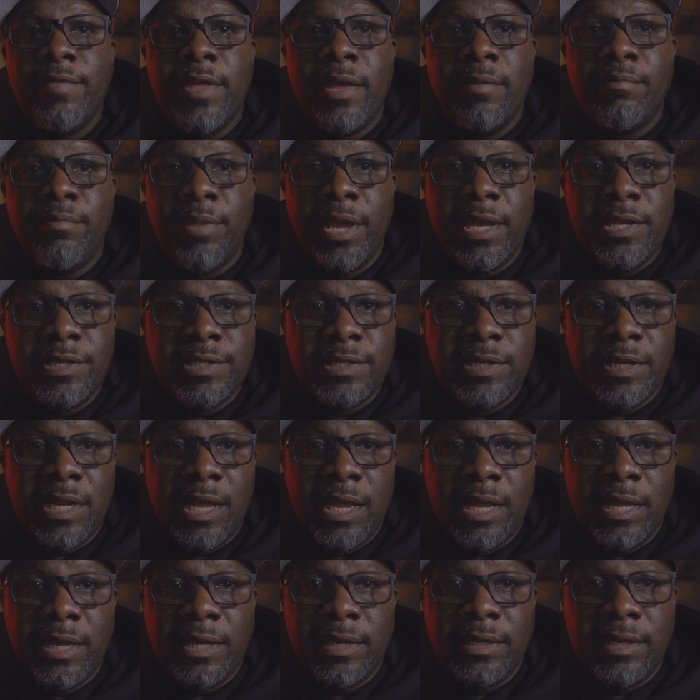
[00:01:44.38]
that
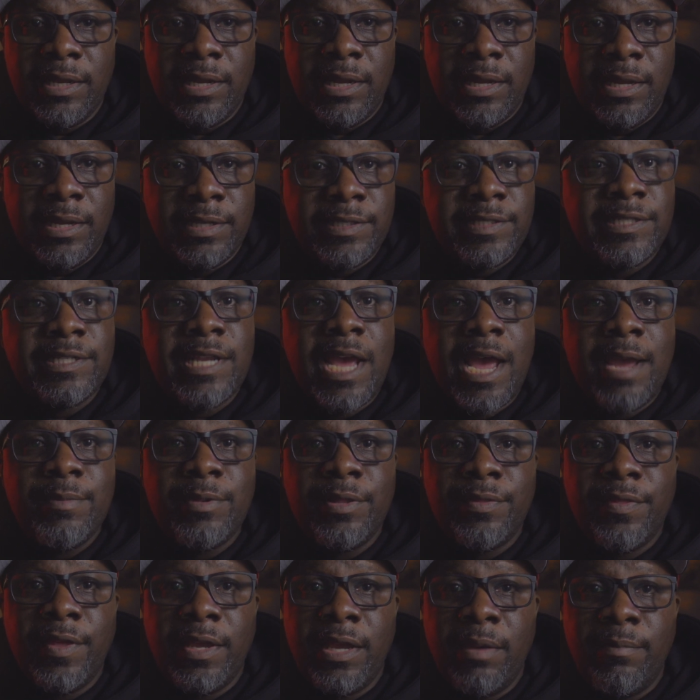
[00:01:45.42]
baseline, it's time
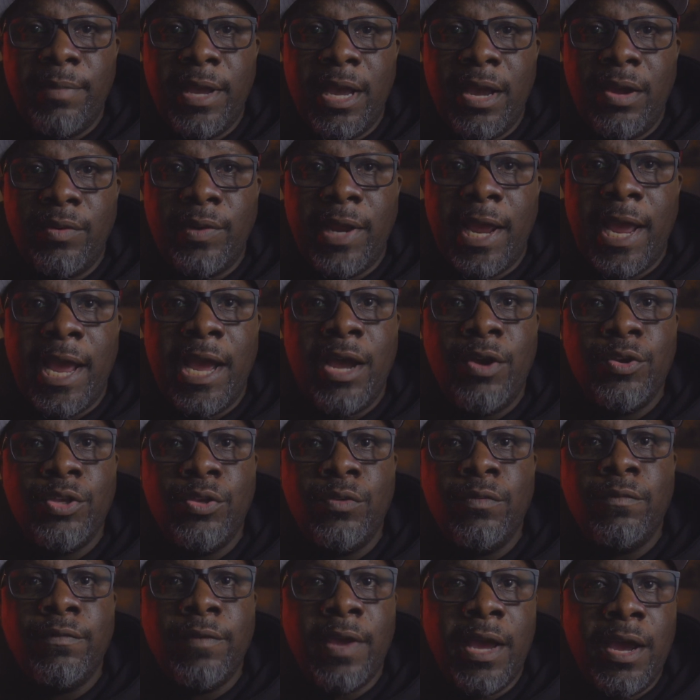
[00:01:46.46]
to think about how
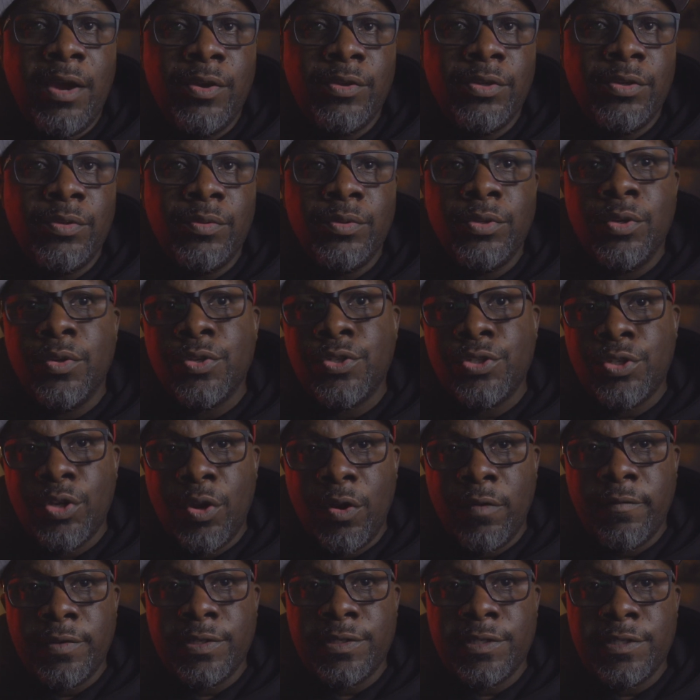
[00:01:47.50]
you value your
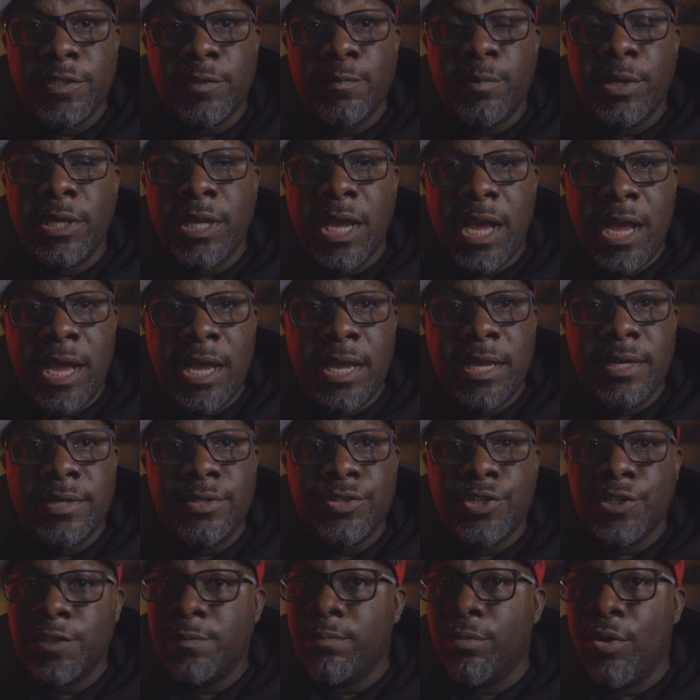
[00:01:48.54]
services
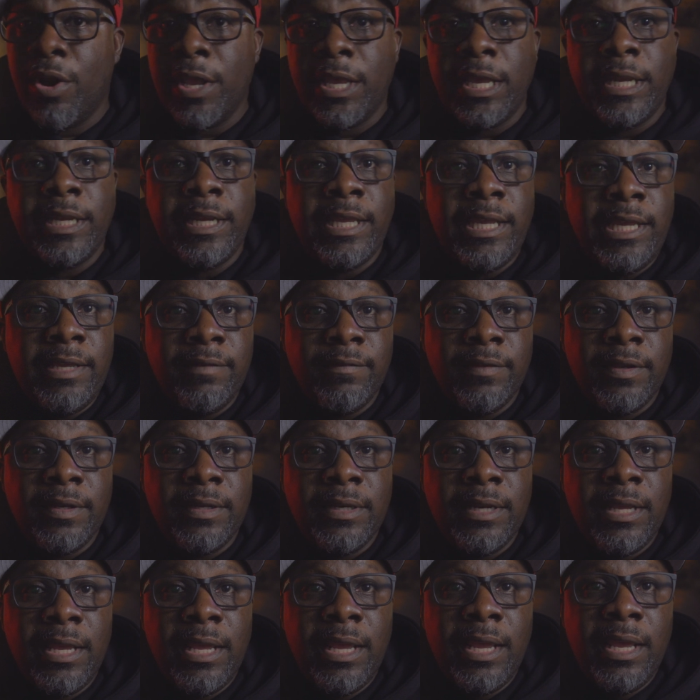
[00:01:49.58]
beyond just breaking
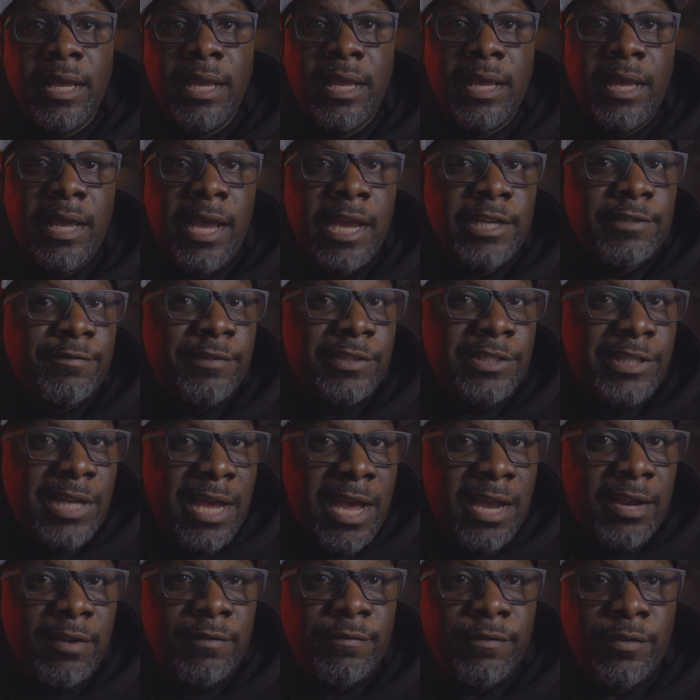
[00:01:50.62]
even. As
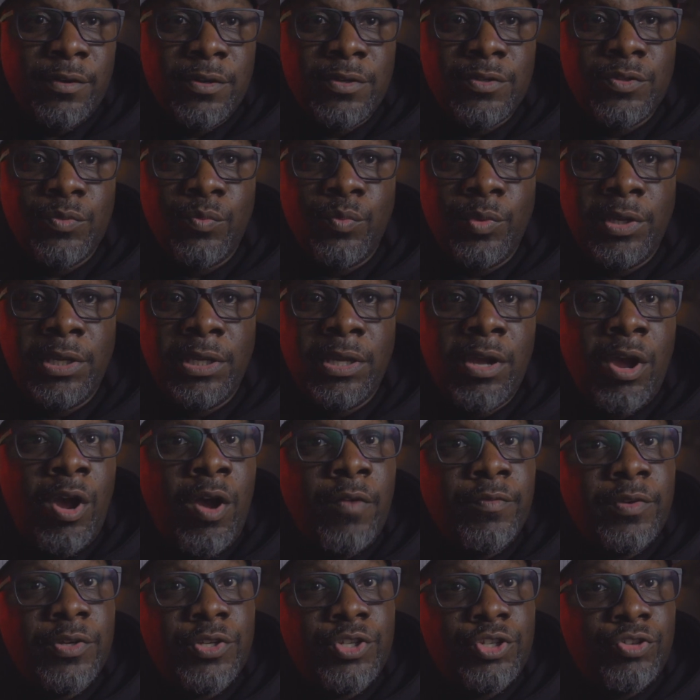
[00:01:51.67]
photographers, we
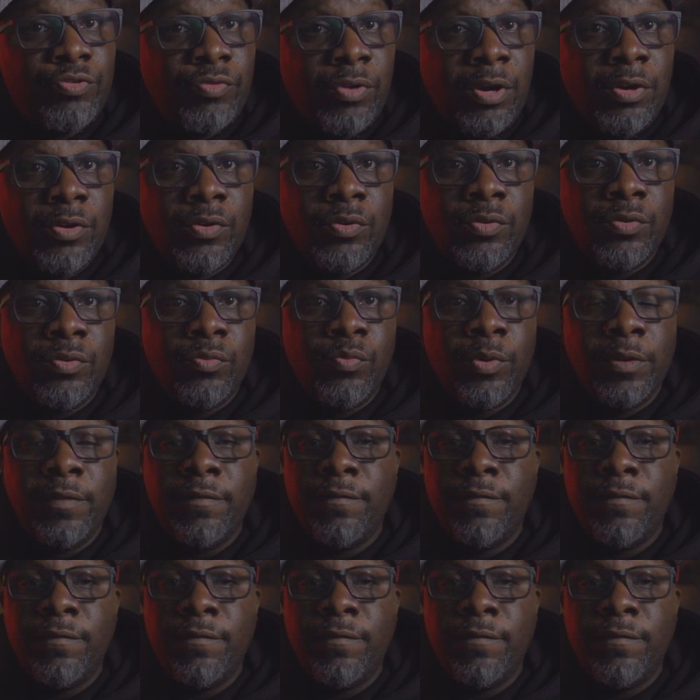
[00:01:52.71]
often struggle with